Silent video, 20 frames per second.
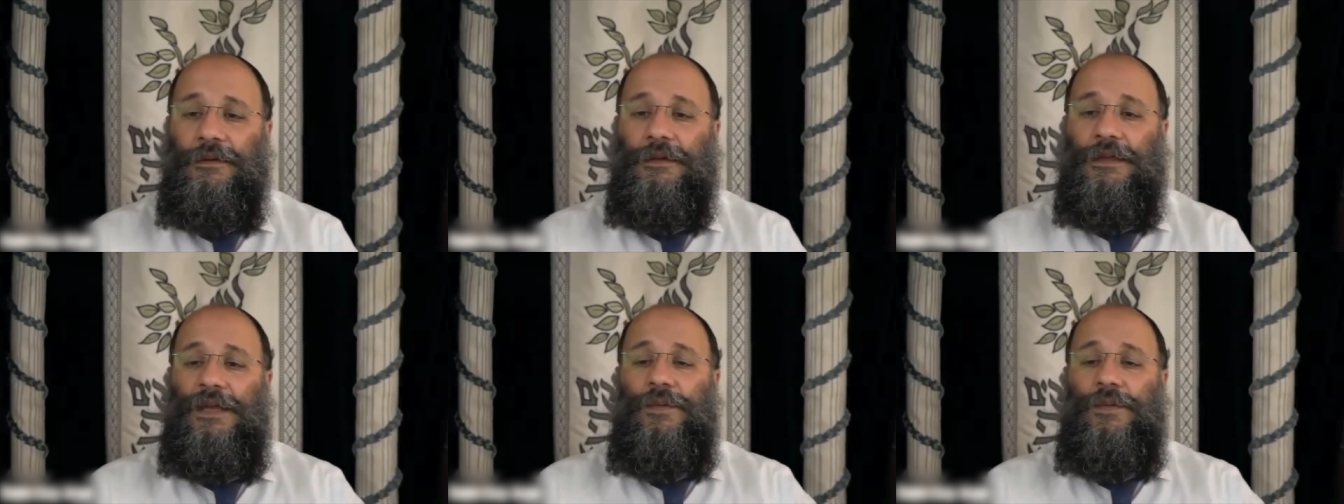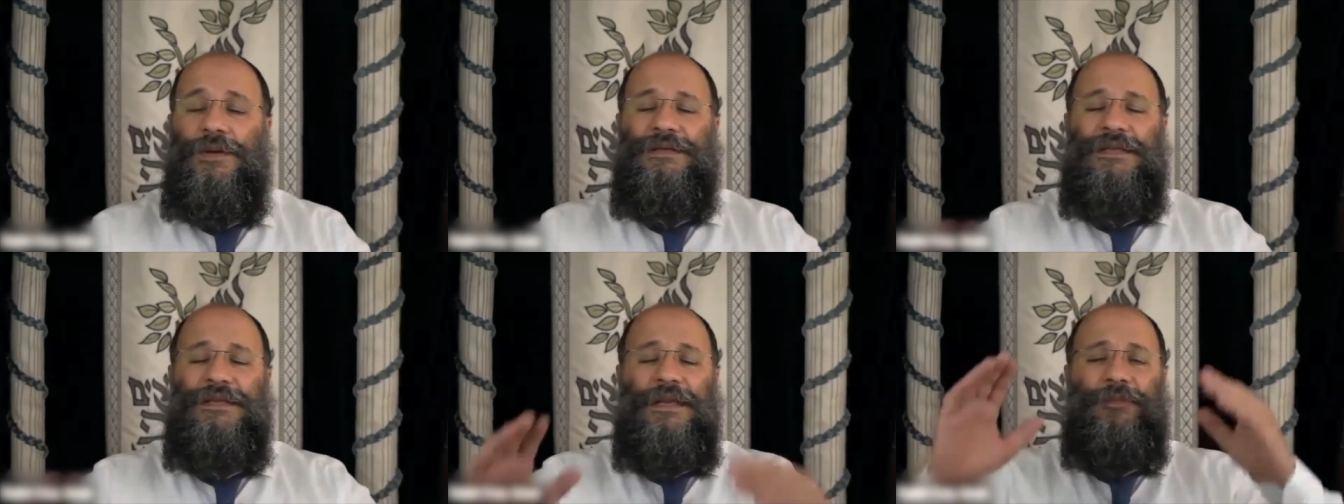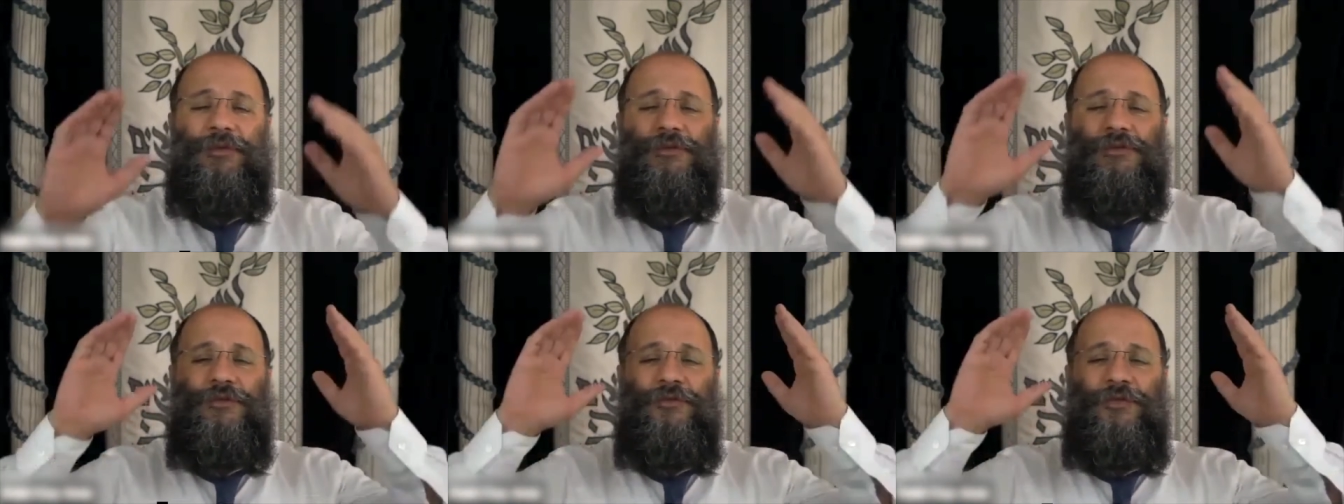he was
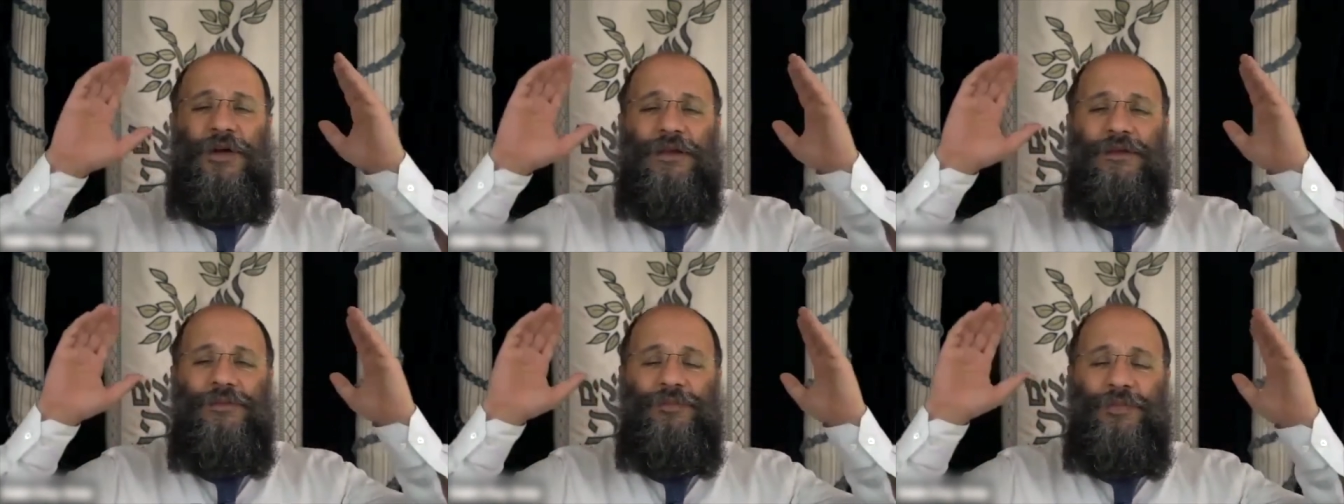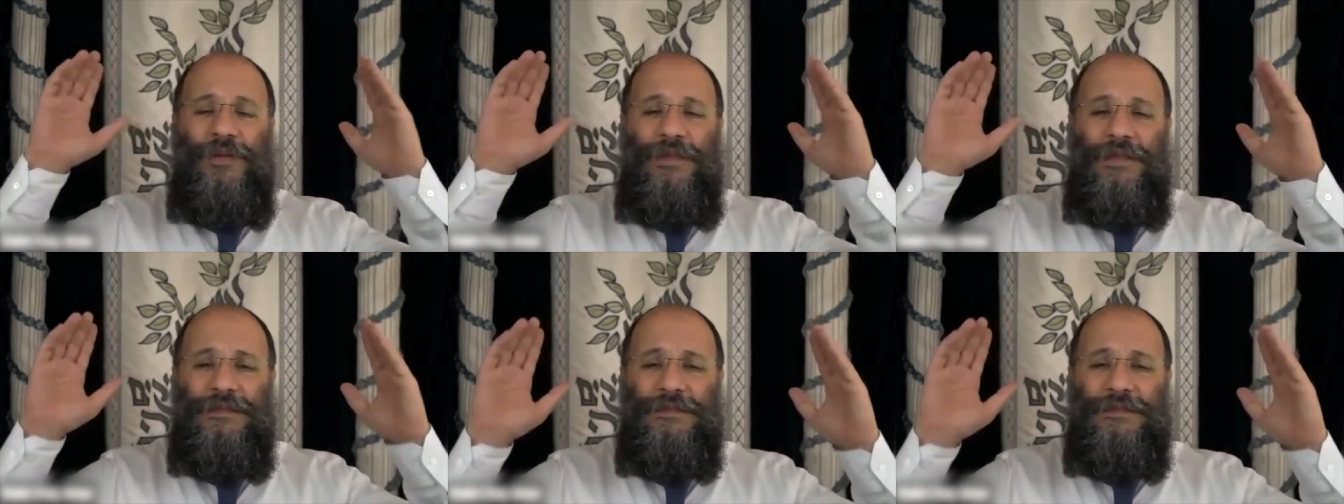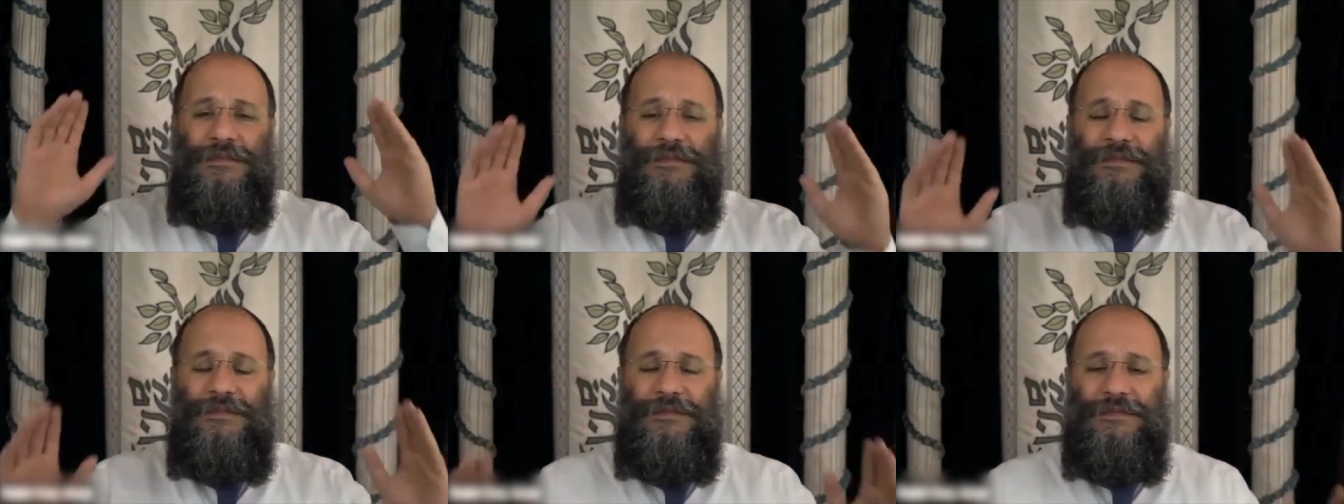able to find
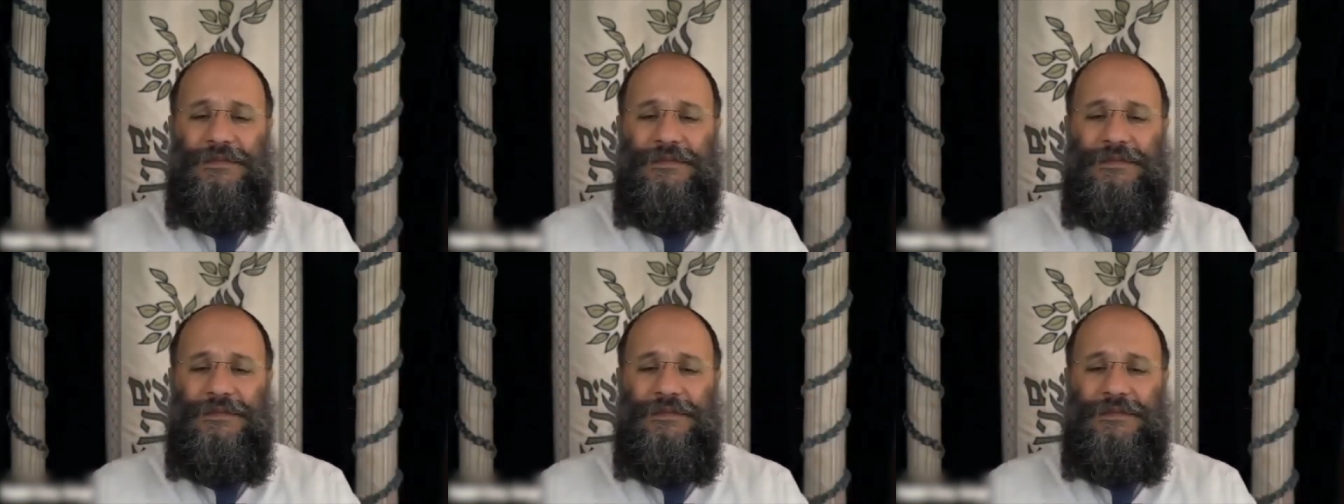peace.